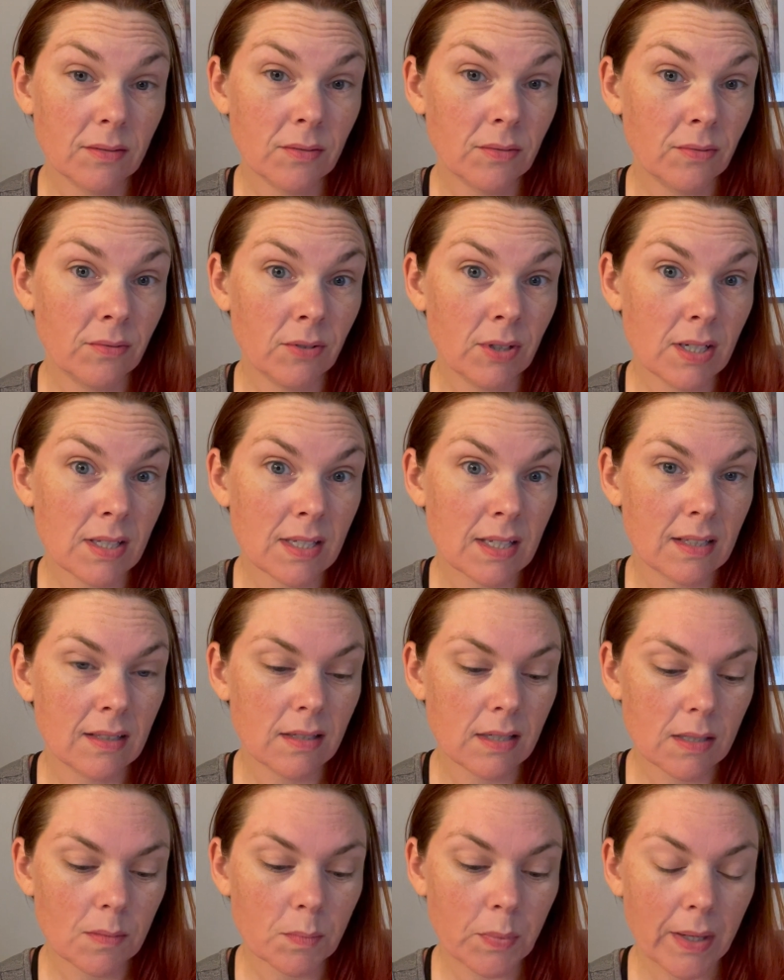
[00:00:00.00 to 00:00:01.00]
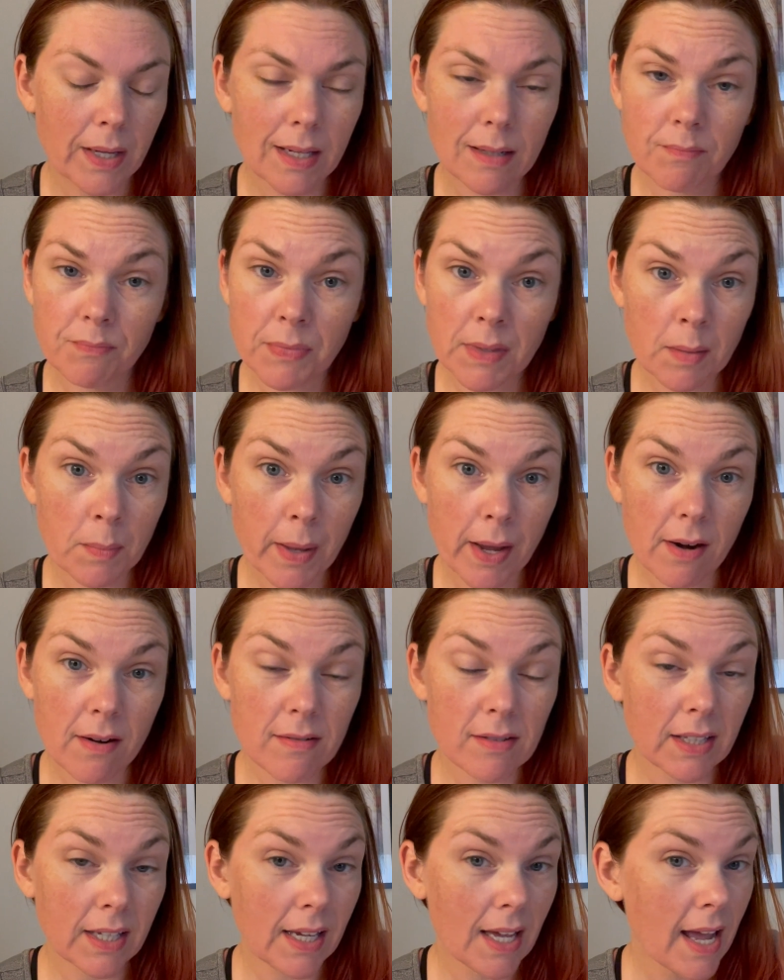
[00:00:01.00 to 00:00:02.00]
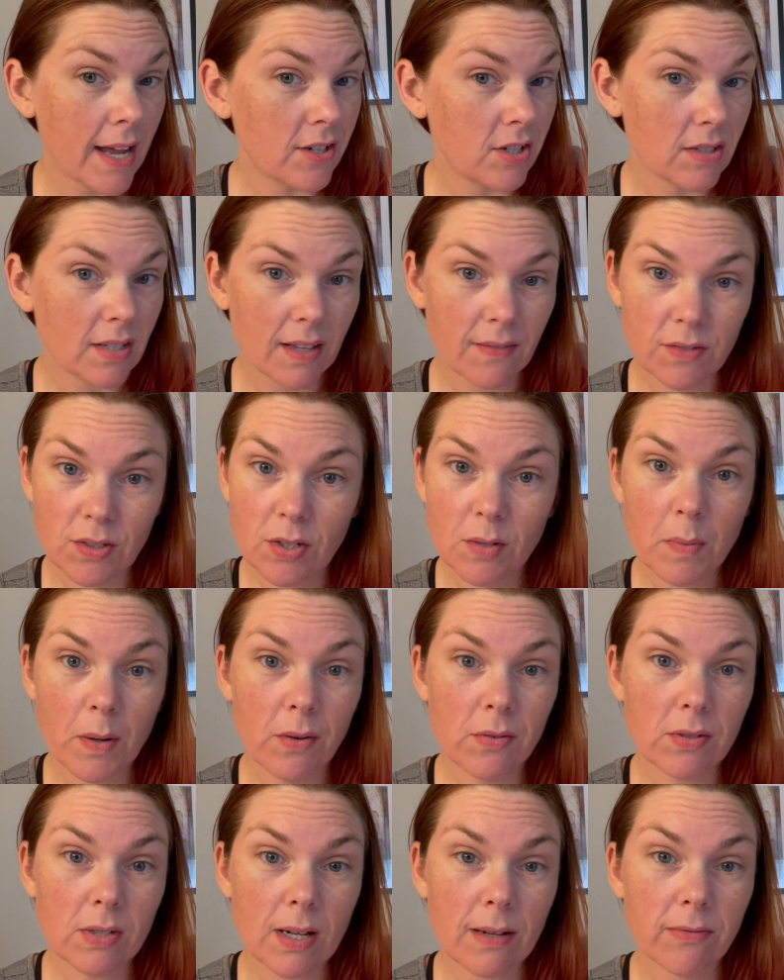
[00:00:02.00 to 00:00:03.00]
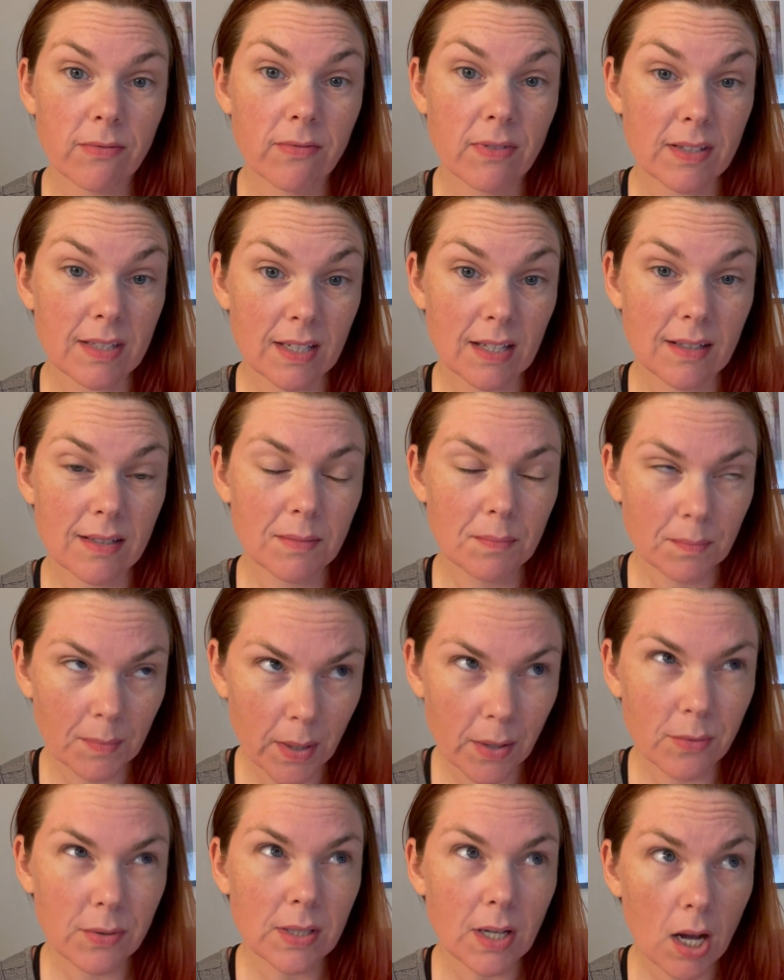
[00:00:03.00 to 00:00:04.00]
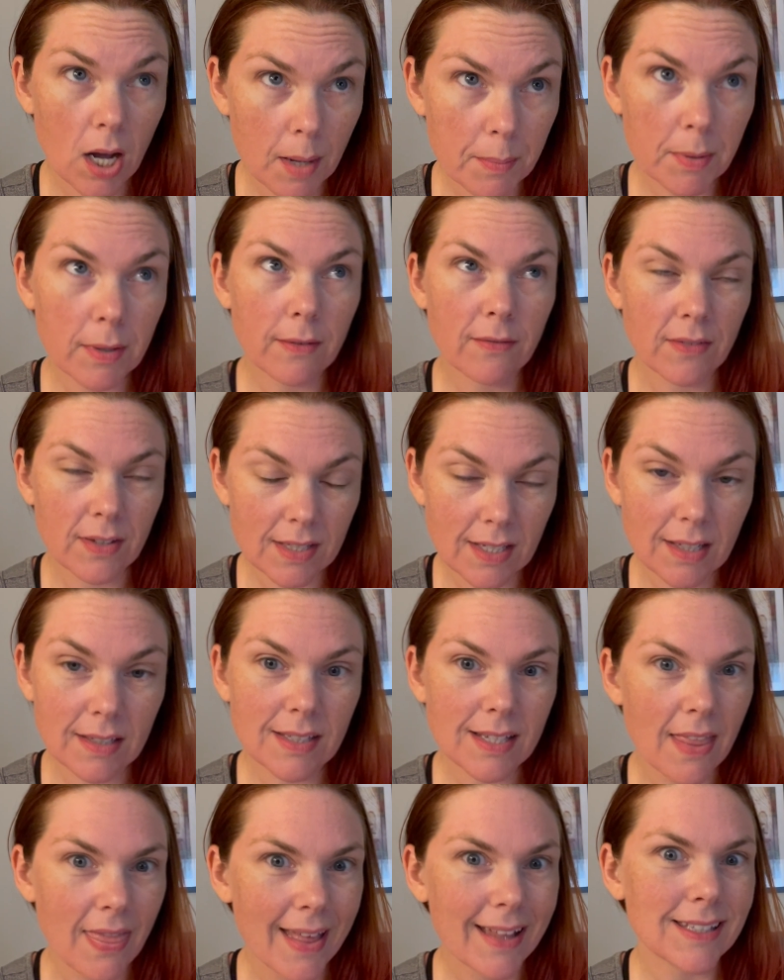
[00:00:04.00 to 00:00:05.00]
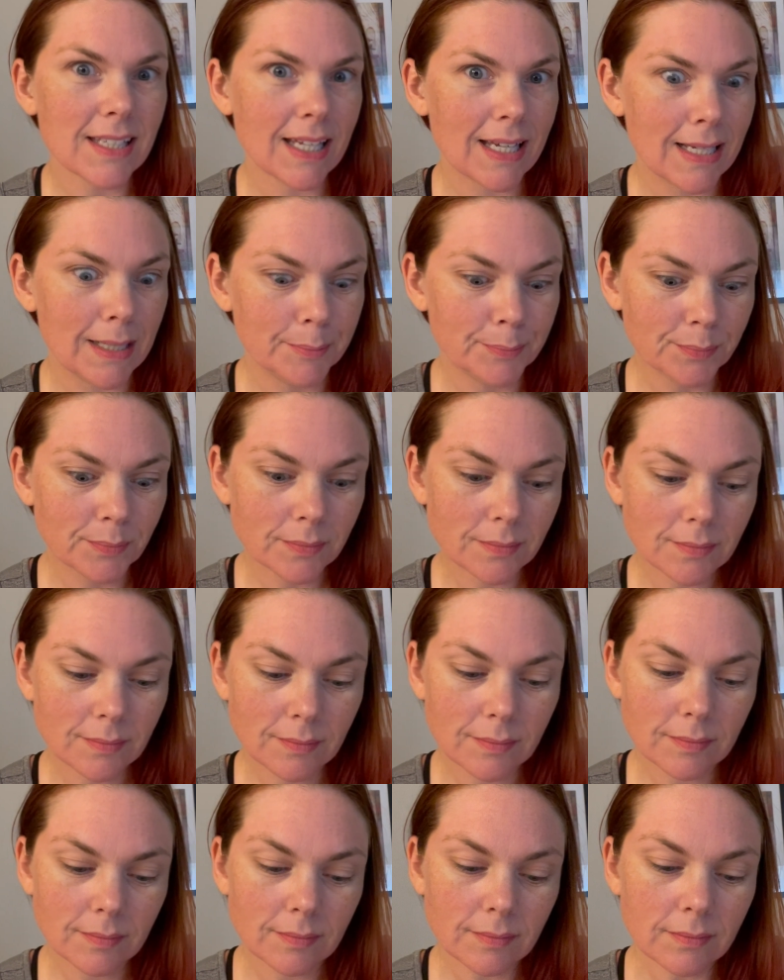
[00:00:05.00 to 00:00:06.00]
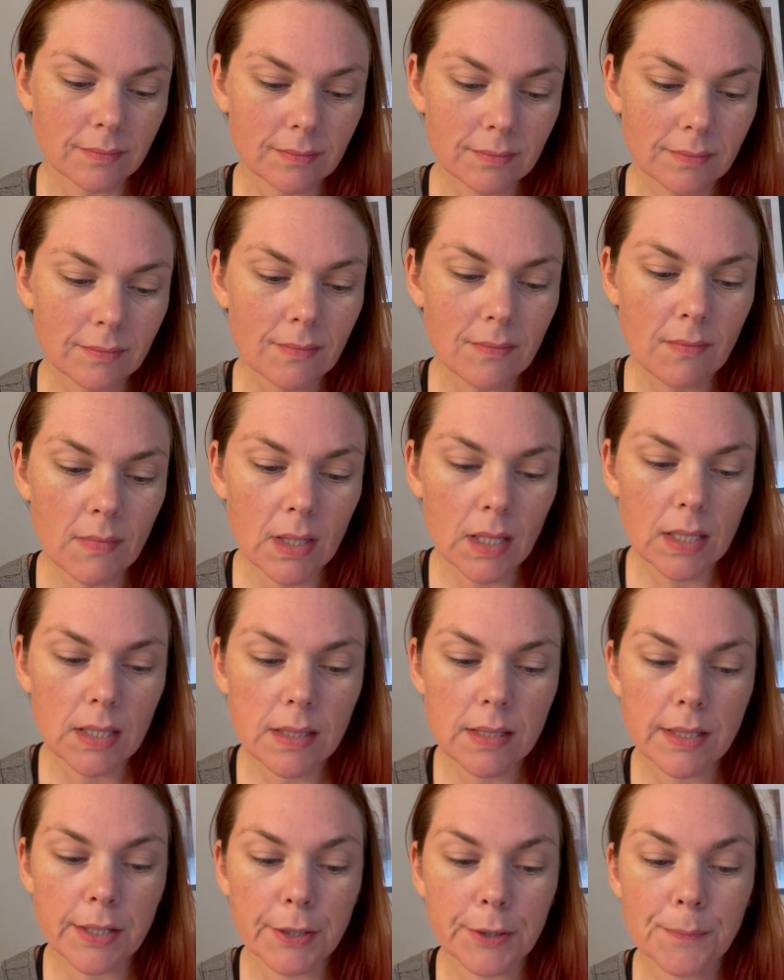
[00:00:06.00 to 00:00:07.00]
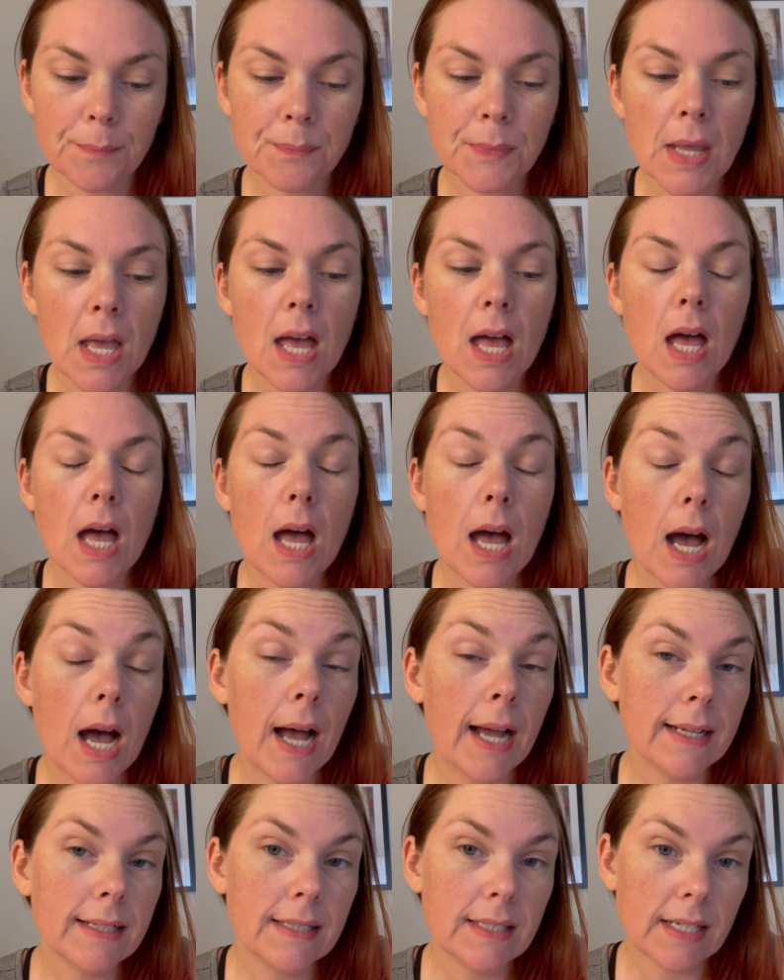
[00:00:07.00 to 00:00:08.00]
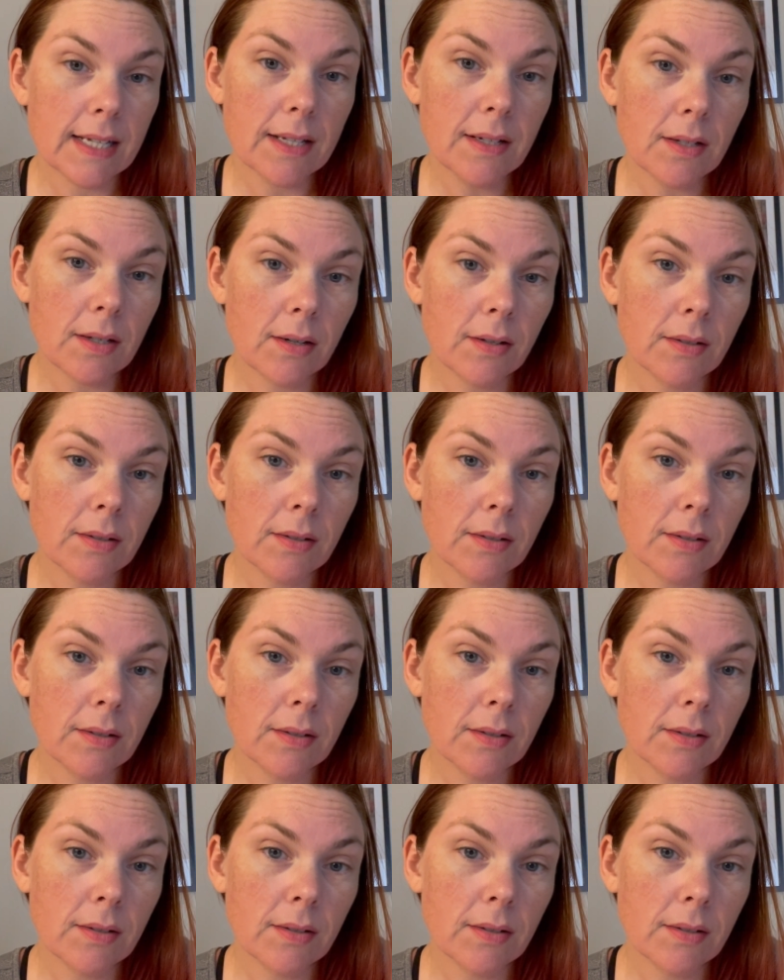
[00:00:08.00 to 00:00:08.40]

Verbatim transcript: reasons, but apparently I just have two post-op visit, post-op visits, and that's it. So I did